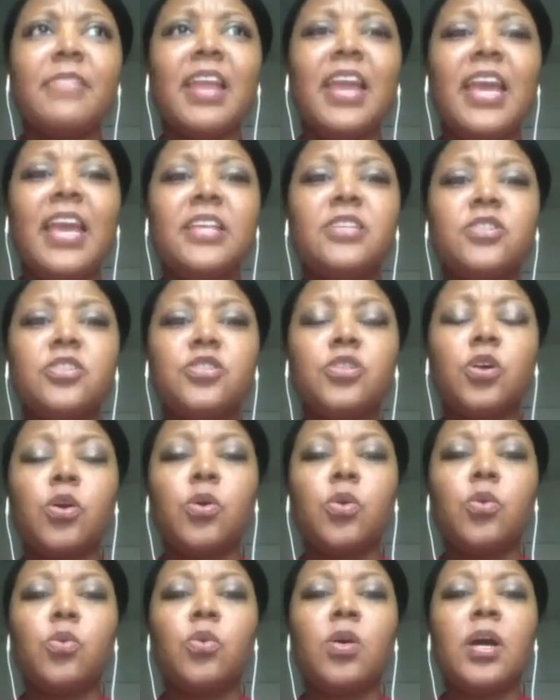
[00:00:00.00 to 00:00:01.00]
And
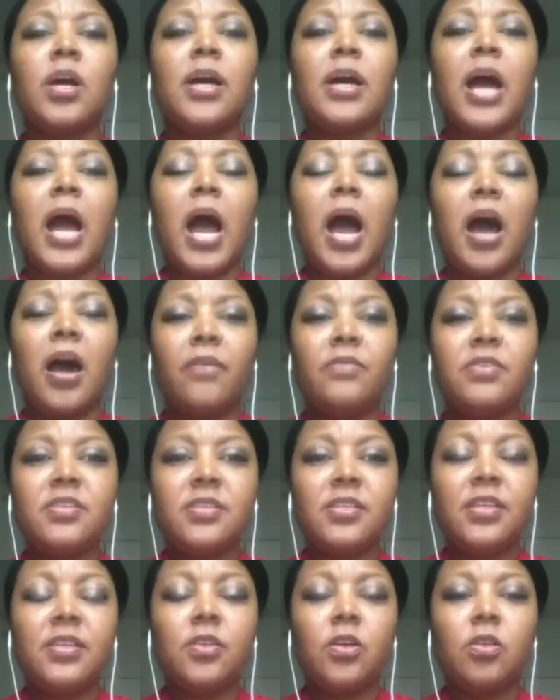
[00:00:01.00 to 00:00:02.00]
so
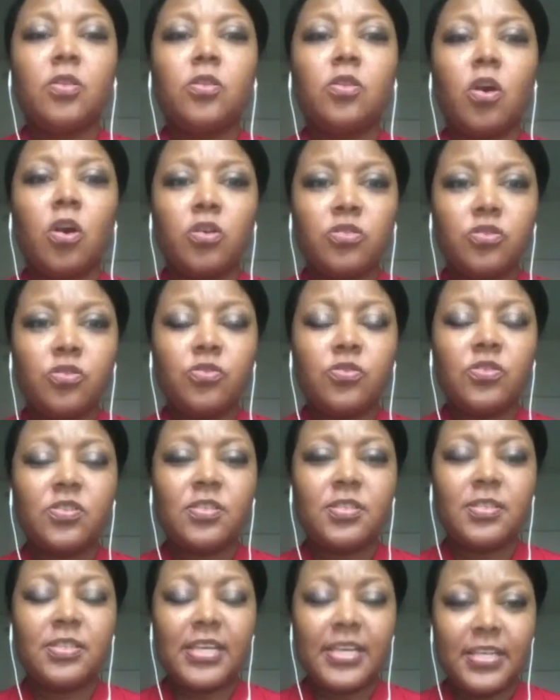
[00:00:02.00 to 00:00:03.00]
obviously the larger
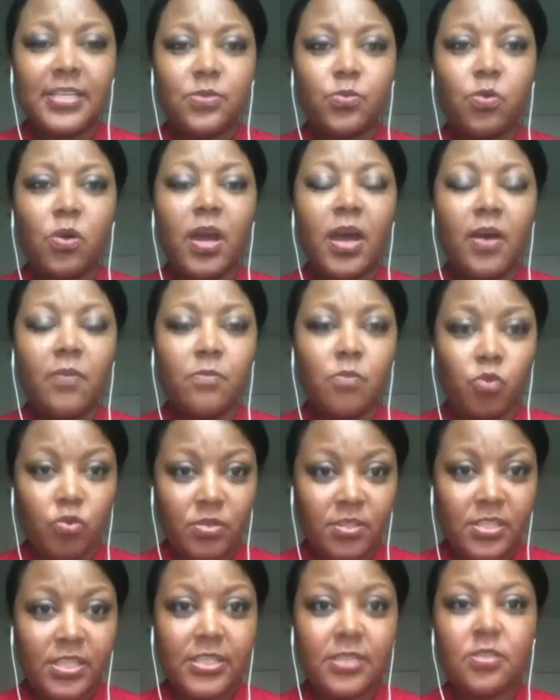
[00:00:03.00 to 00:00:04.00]
states will have more
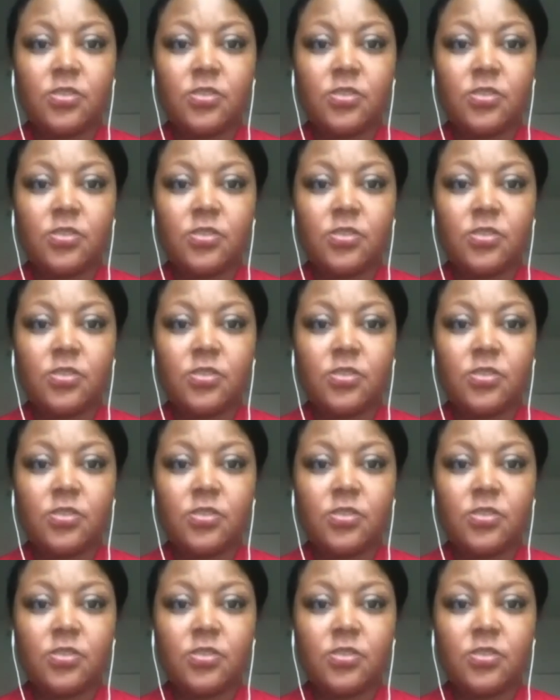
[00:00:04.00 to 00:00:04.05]
seats.